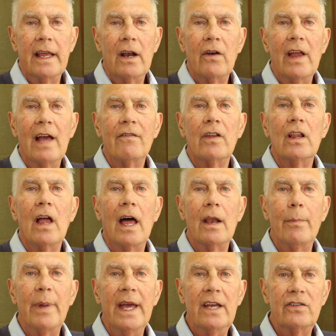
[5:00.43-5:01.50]
They don't have a lot
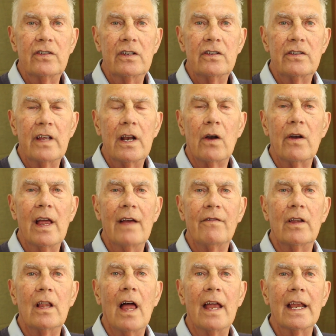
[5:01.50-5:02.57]
of patience, they don't have
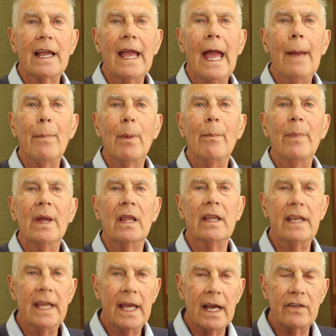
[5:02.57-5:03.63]
a lot of
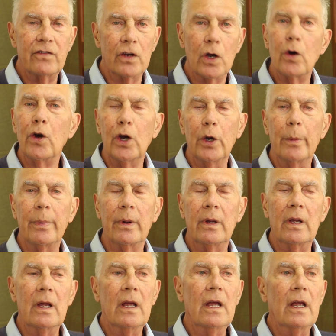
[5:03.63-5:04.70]
capability as a group
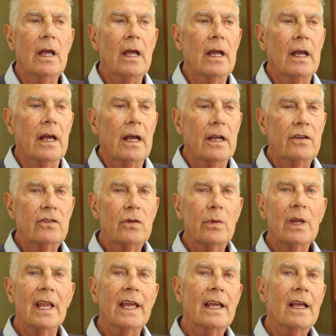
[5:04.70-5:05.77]
to
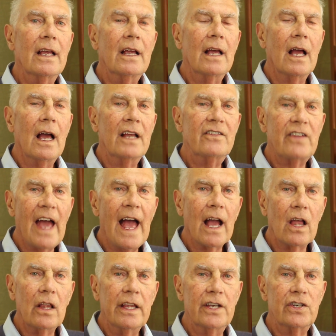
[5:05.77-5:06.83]
really uh,
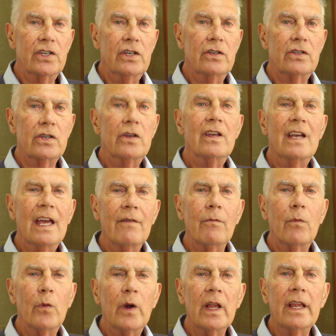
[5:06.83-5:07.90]
tackle issues. So you give
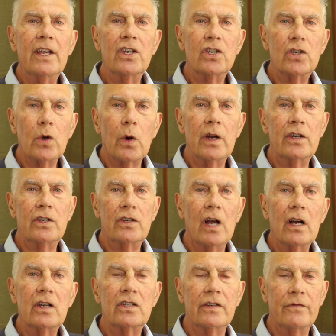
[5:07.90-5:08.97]
them really short
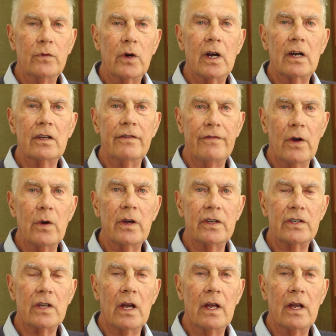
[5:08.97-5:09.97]
chunks of work to focus